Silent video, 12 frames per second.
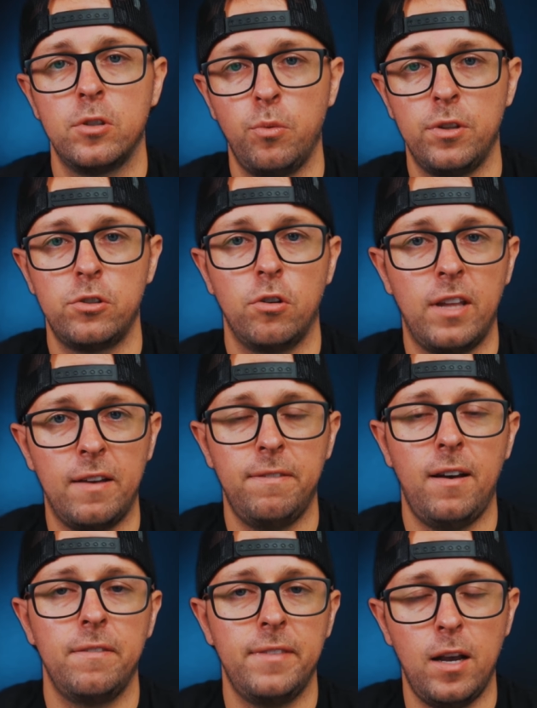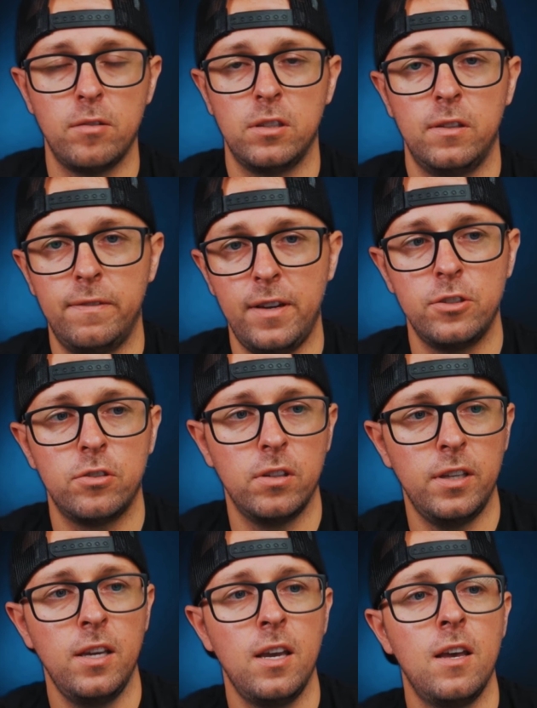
withdraw that 5,000 eventually.